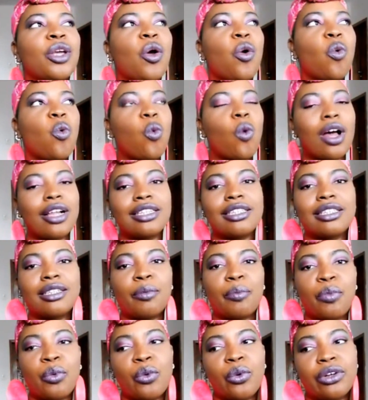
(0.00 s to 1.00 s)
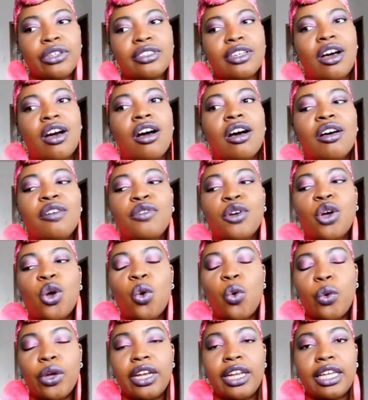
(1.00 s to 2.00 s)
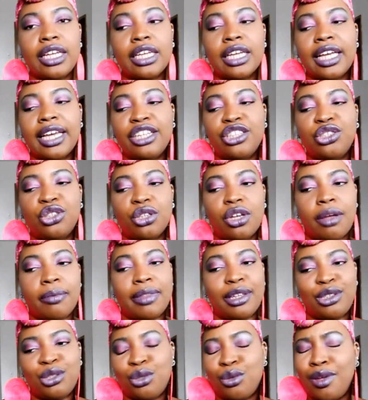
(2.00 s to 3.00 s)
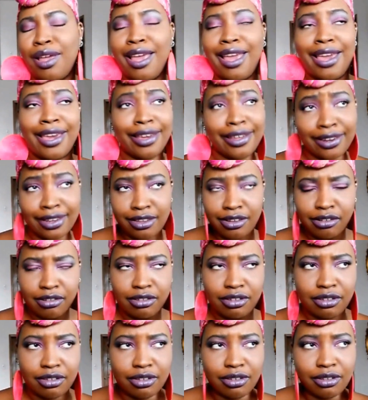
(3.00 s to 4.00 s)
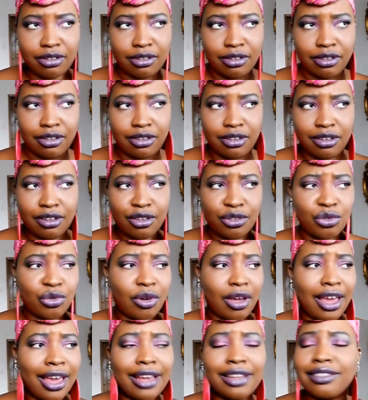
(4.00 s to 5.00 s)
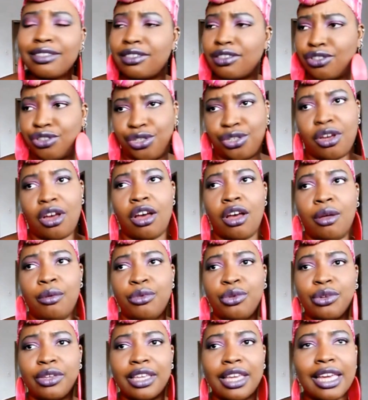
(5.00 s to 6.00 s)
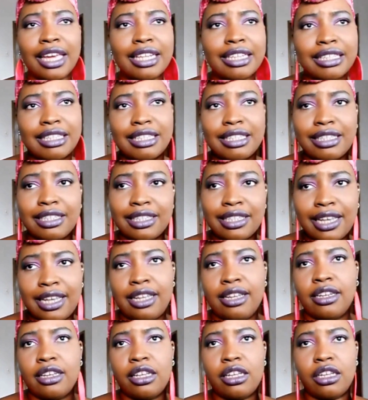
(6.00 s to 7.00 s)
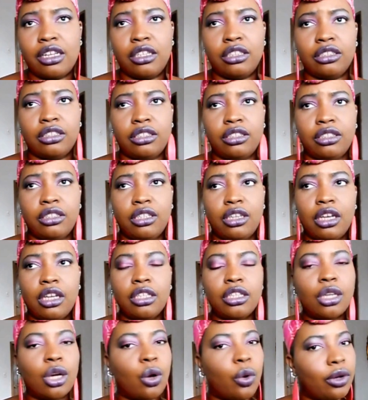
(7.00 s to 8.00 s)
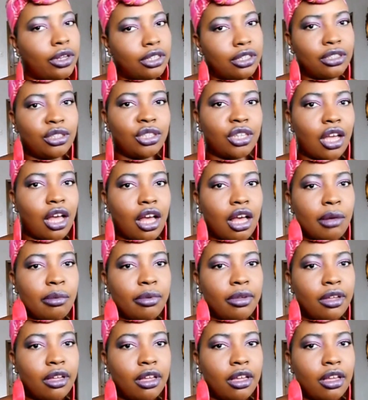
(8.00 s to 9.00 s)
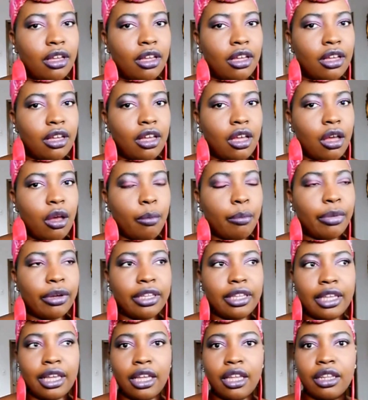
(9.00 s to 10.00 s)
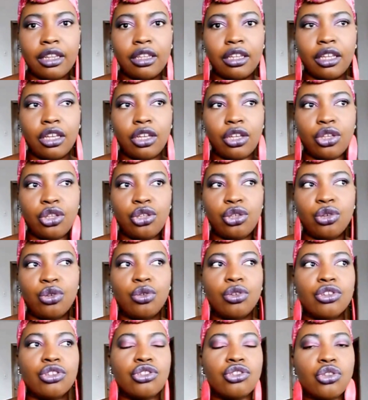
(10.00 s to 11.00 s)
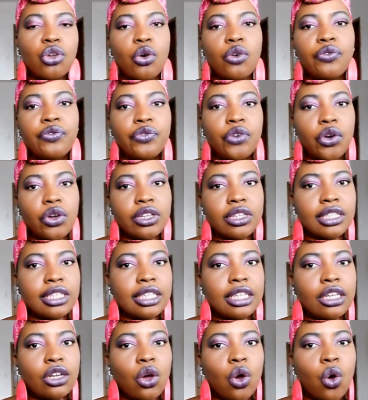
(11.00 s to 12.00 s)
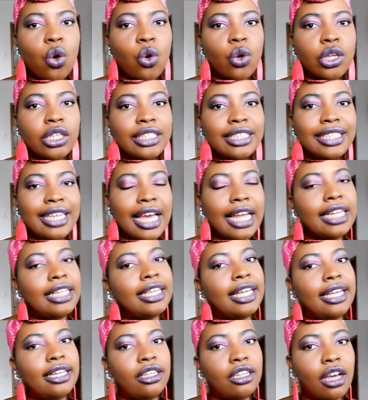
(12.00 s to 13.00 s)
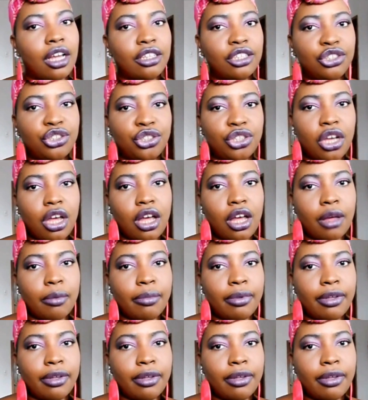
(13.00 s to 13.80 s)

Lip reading: What's the point of quitting a job that you hated? You hate this job, you can't stand it. You quit the job, but yet you're so focusing on getting another job